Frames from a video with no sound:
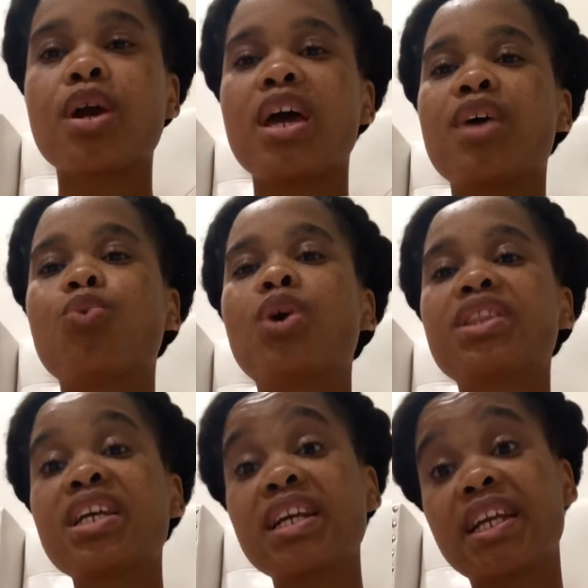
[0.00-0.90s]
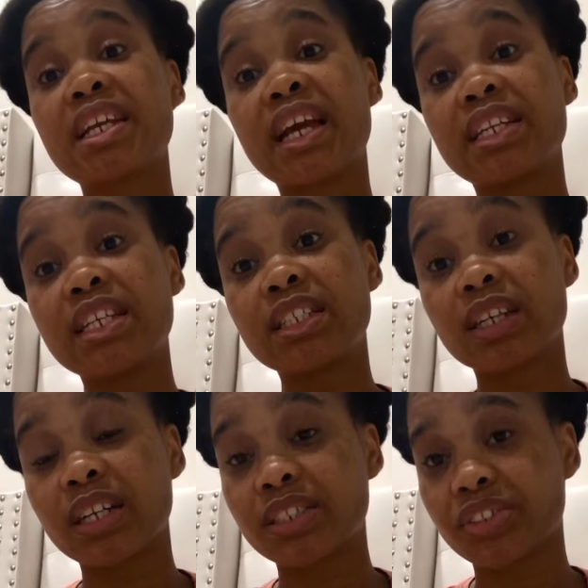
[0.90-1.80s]
And one thing again I need
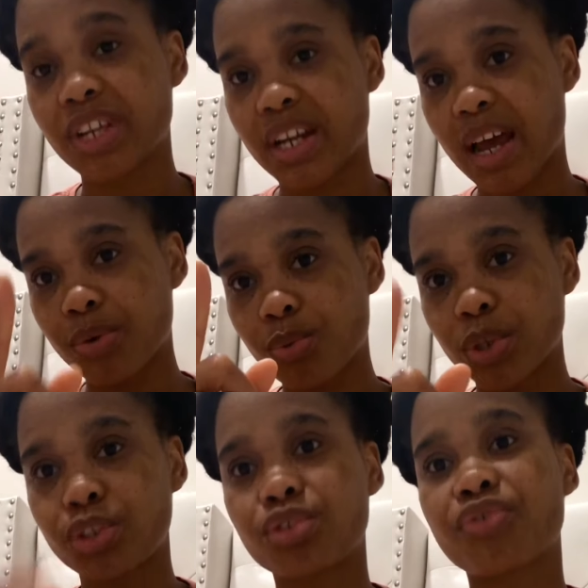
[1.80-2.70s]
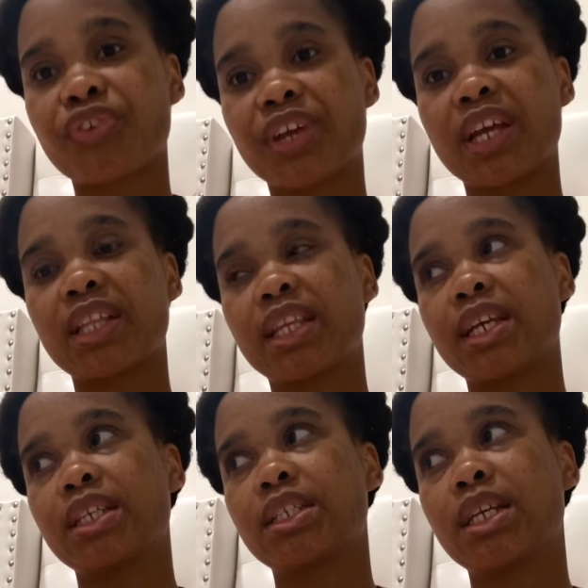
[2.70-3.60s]
to understand, I don't want you to forget
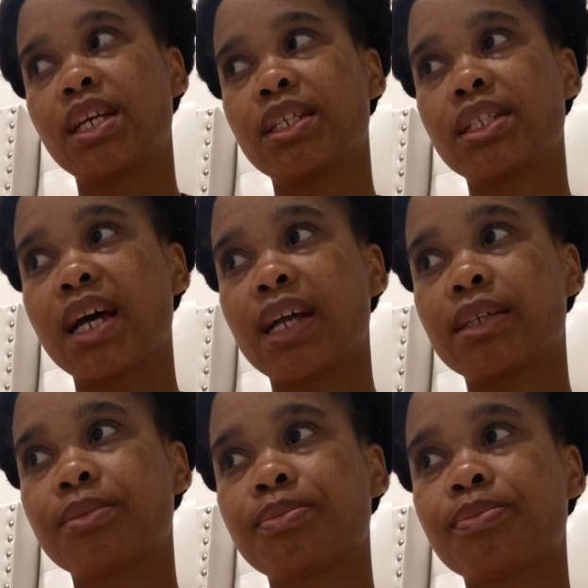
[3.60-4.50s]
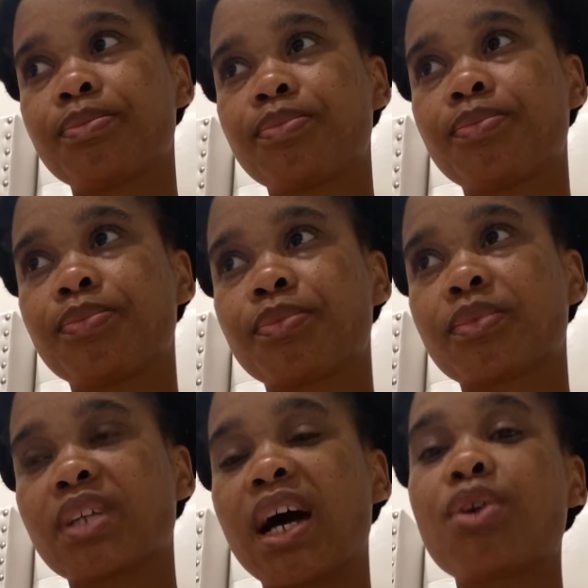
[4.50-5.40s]
this, is that
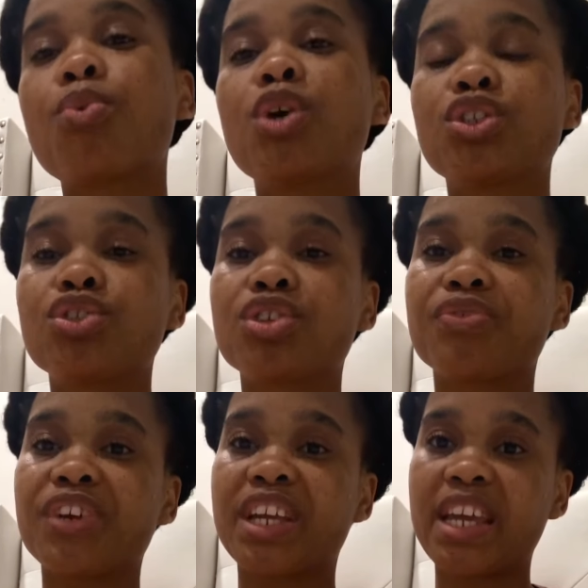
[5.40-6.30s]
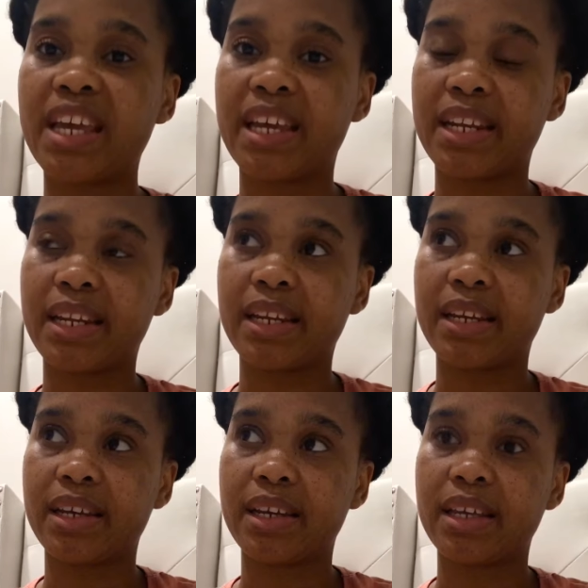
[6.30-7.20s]
I don't want you to forget
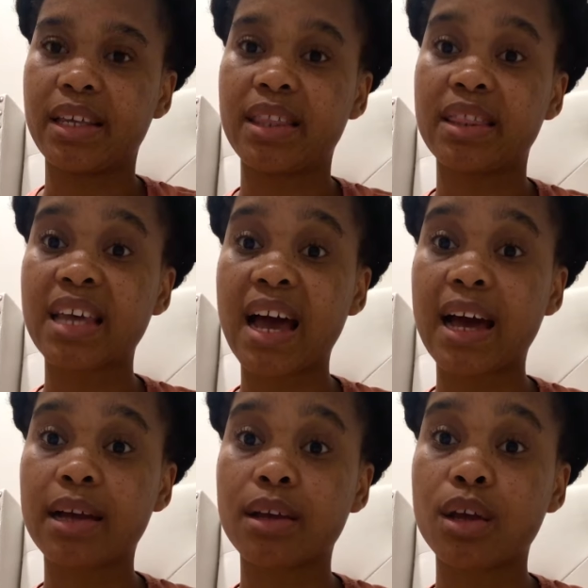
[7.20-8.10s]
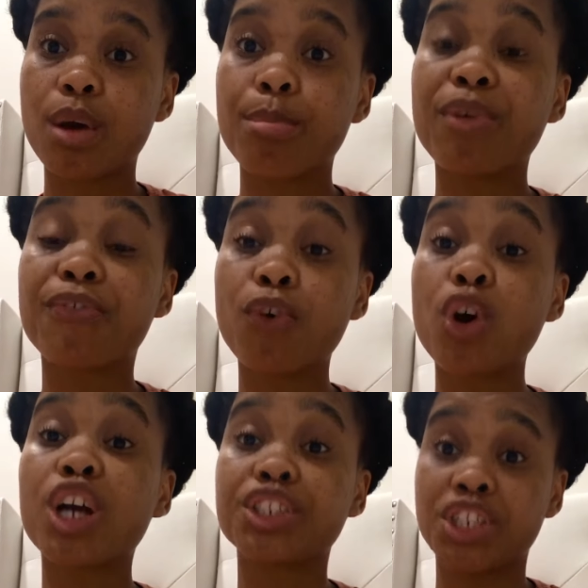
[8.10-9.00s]
that before
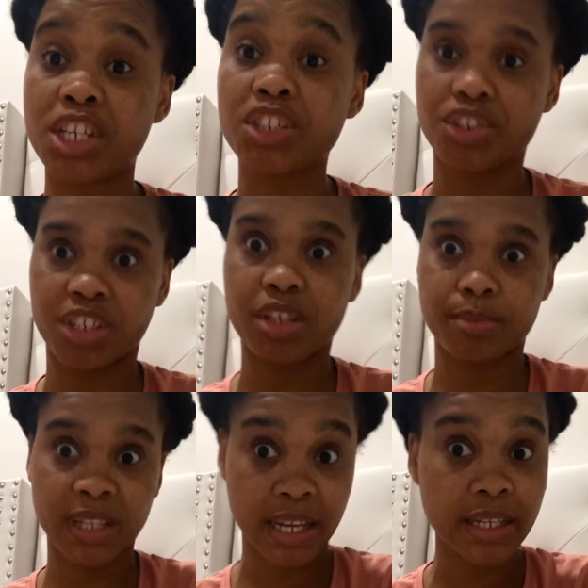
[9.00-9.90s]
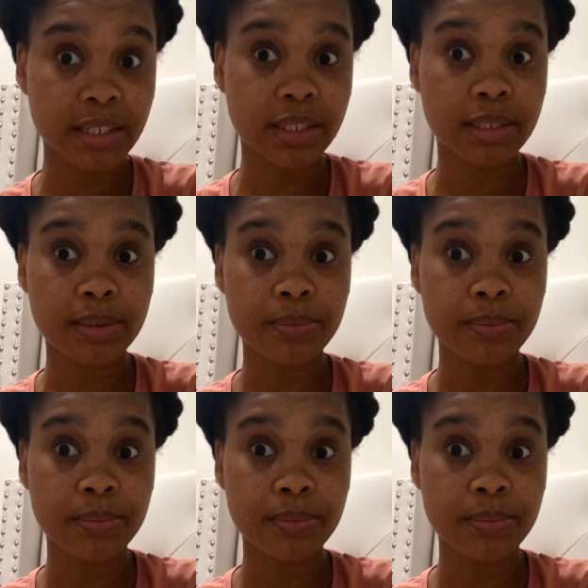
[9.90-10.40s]
a change take place,